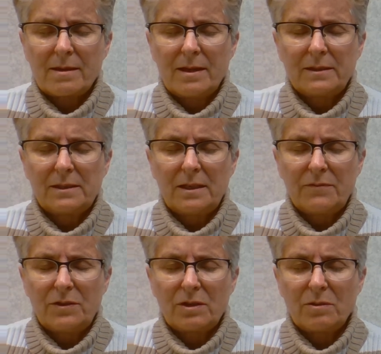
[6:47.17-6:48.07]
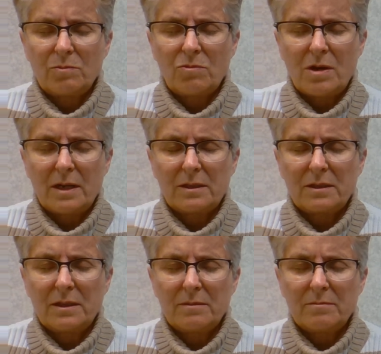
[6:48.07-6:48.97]
And see if you can watch
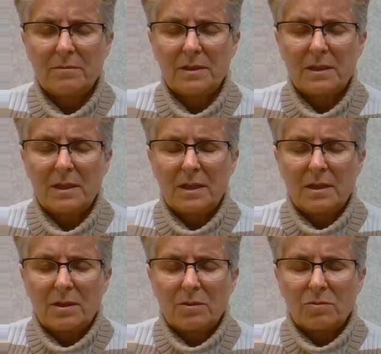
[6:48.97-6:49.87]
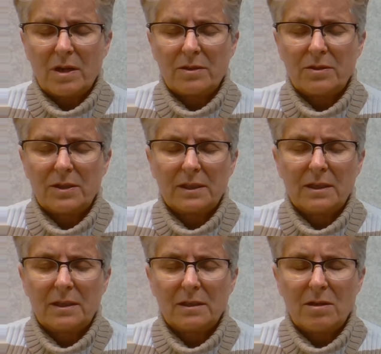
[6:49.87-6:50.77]
them rather than
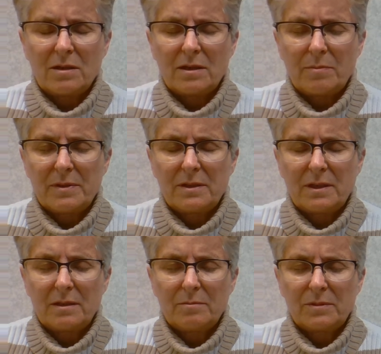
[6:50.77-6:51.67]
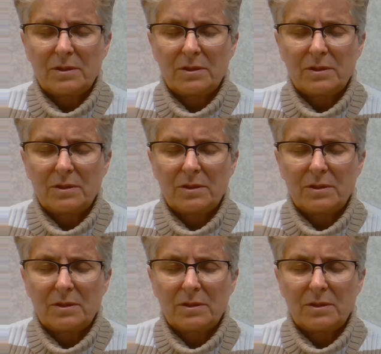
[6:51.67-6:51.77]
getting caught up in them.